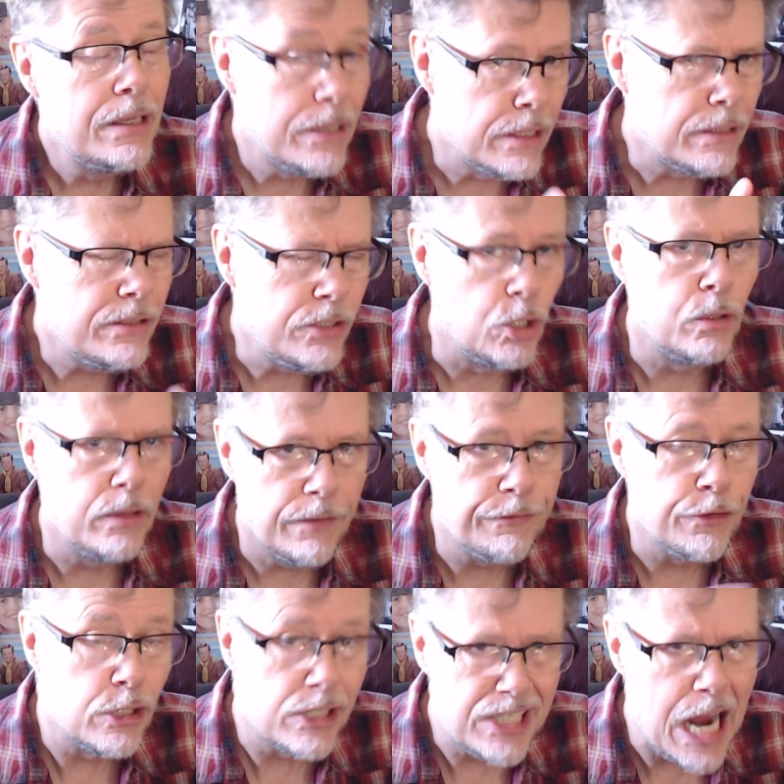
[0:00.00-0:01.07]
you know, the
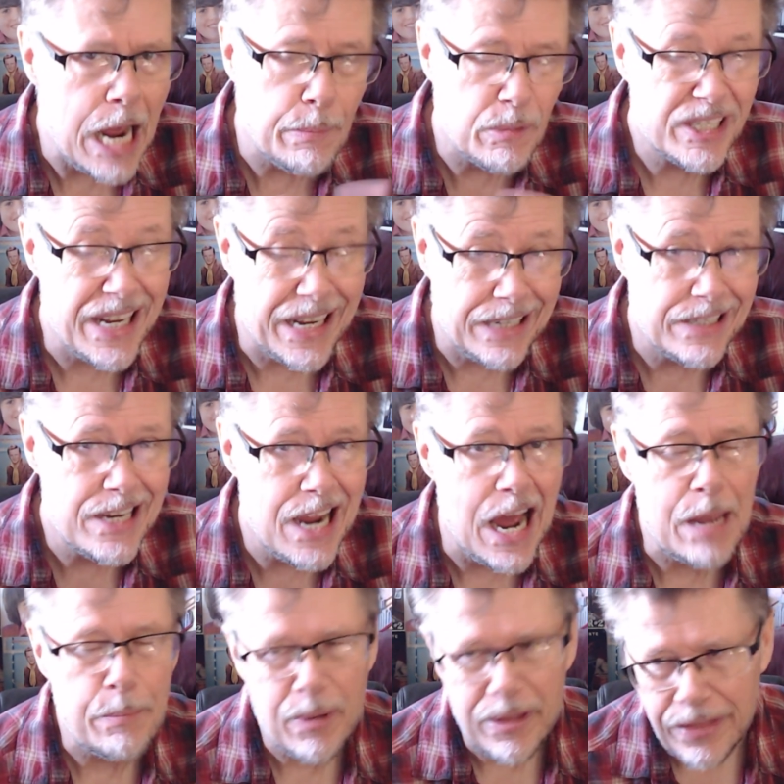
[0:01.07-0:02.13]
first time or second time,
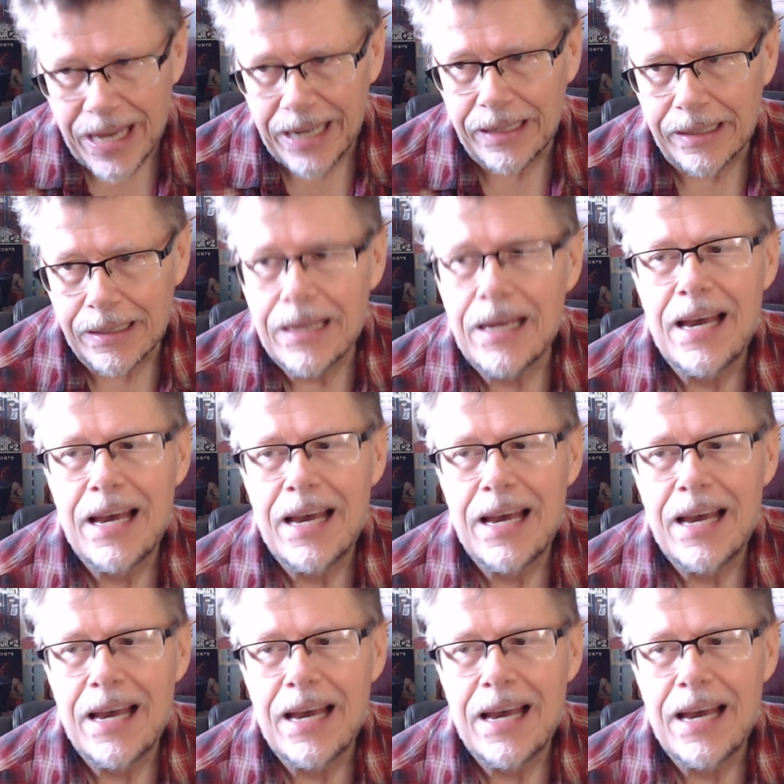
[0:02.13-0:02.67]
but then